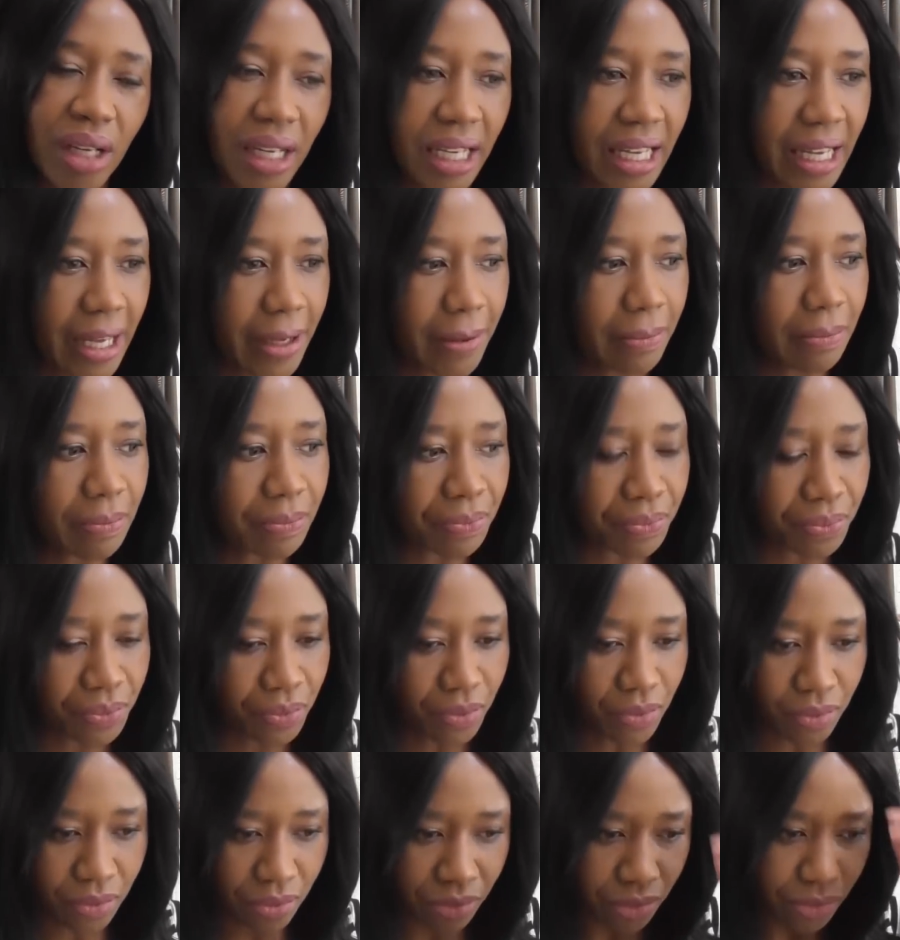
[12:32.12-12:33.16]
Okay,
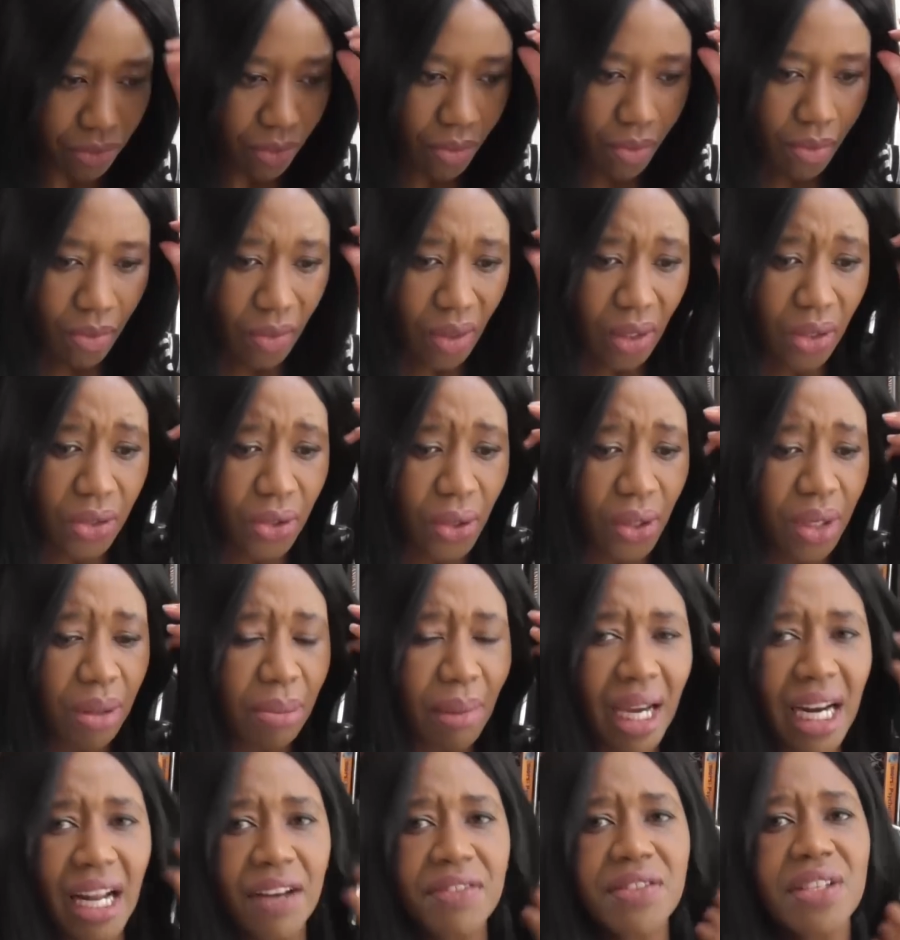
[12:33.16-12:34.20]
so you
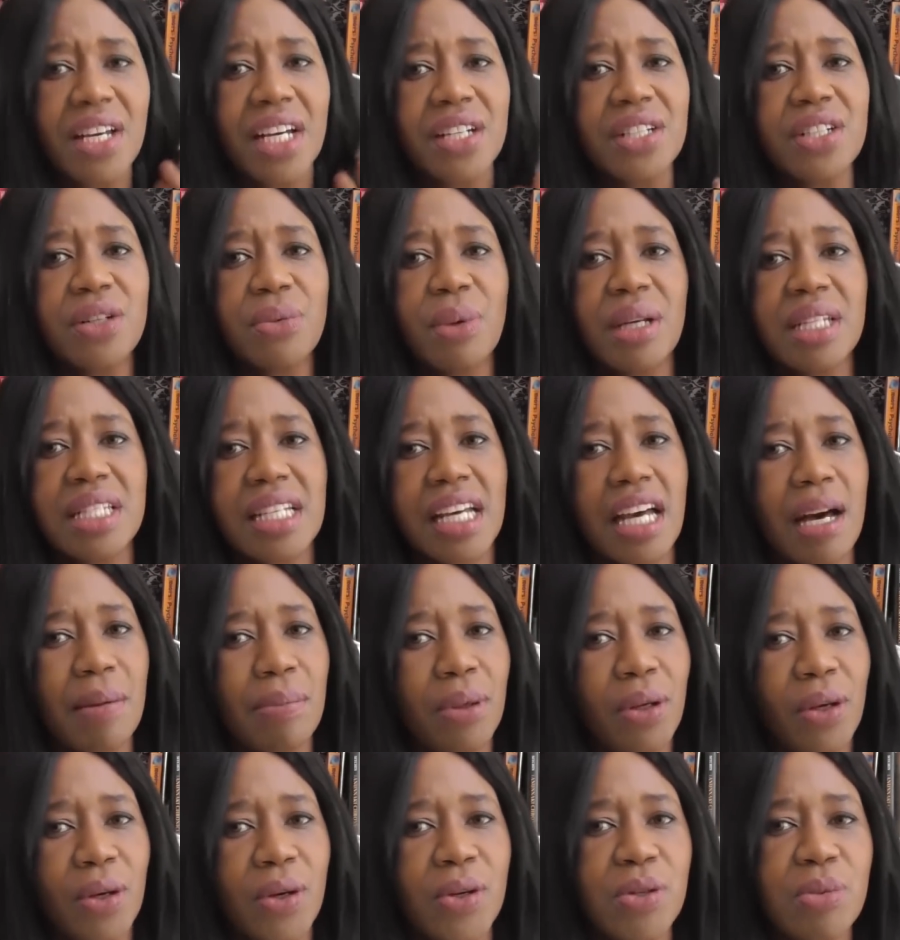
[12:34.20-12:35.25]
might have to actually wait a couple
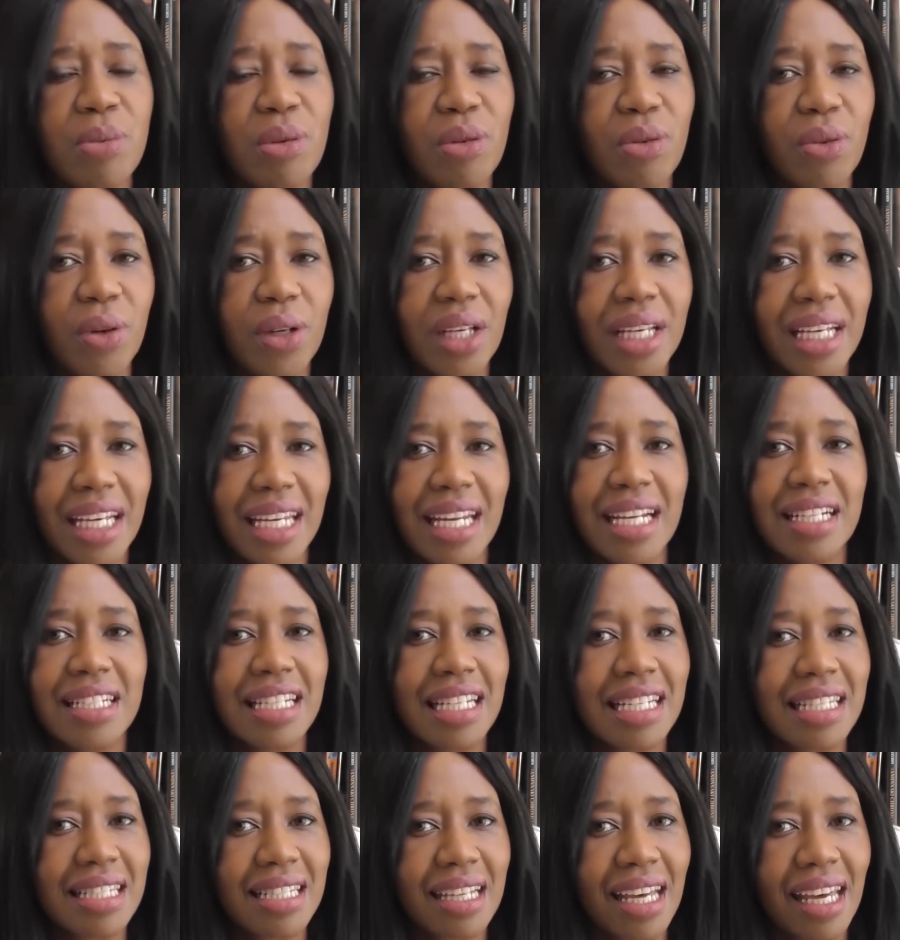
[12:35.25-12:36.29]
of years before you can
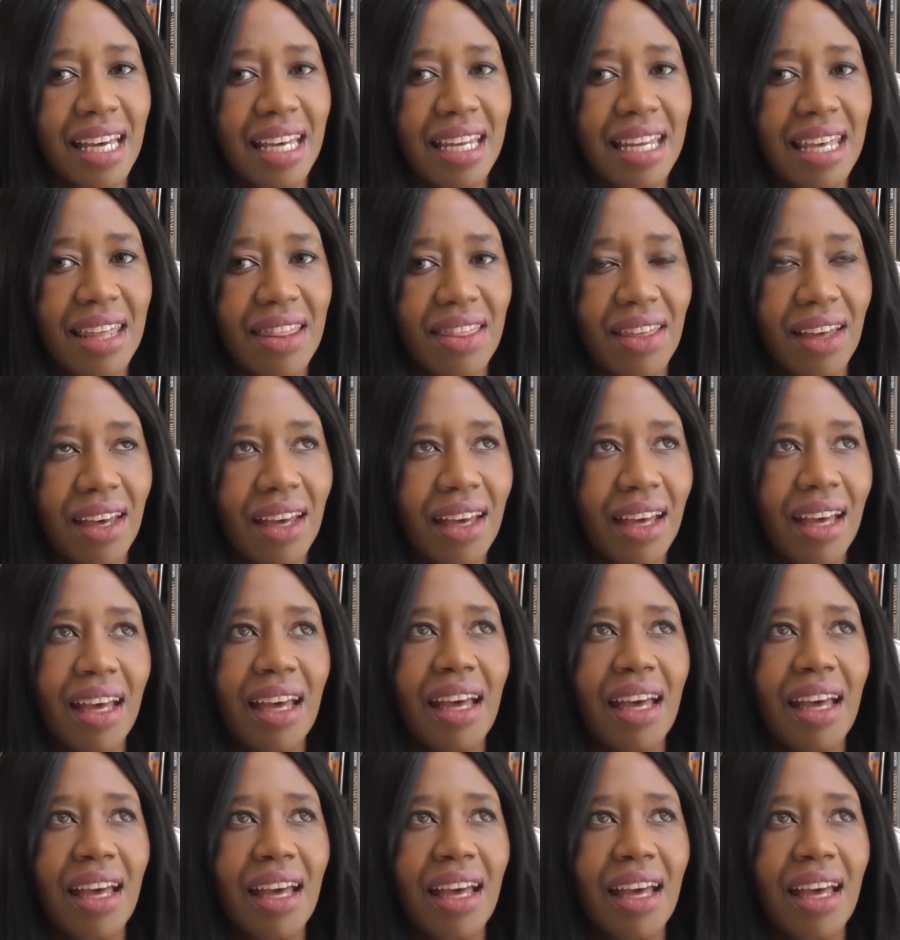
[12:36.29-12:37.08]
actually say anything.